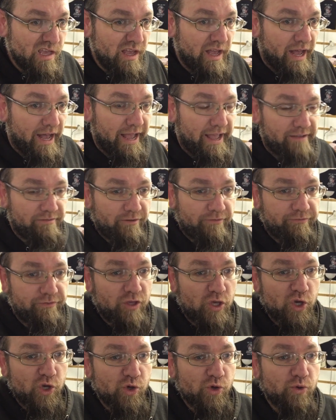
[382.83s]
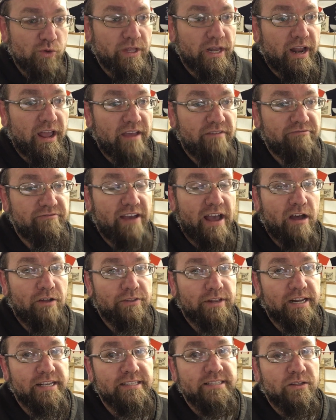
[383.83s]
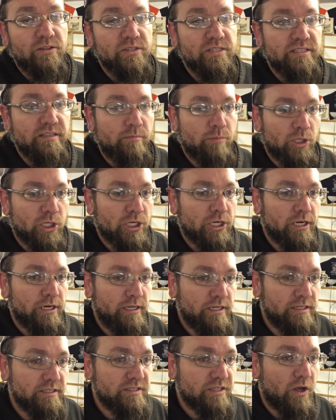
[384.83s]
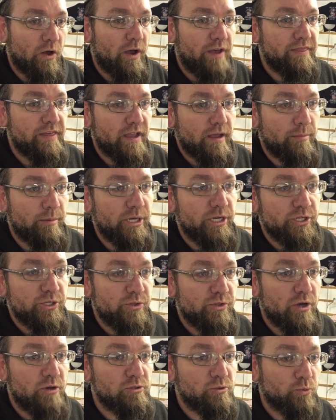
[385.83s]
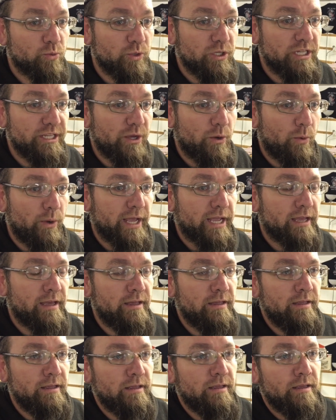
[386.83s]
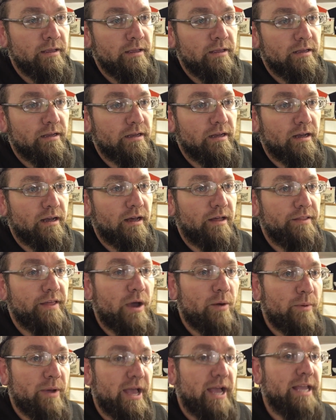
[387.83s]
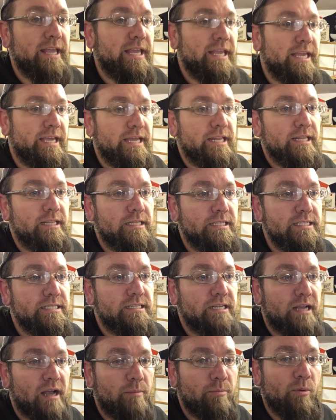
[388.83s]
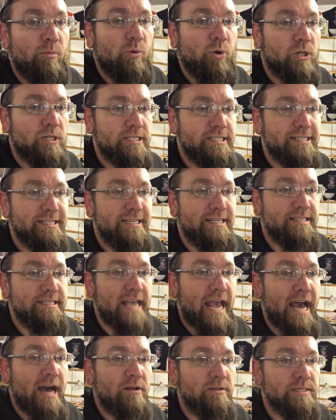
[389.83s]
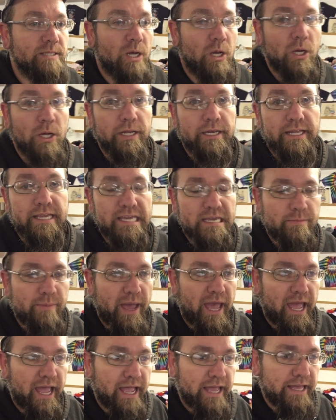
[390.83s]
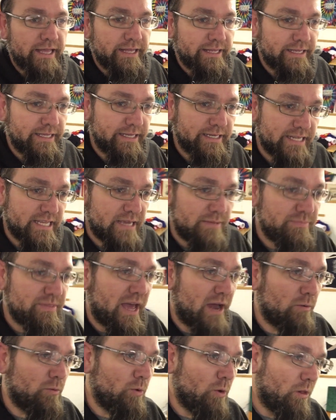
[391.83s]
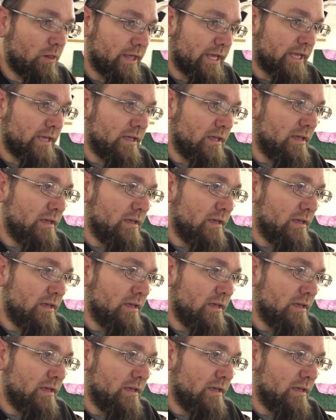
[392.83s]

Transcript: I have a few that I have found that I sold similar, so I think I'm going to do those really quick. Uh, that way I can get at least a couple more listings out on eBay and keep that rolling.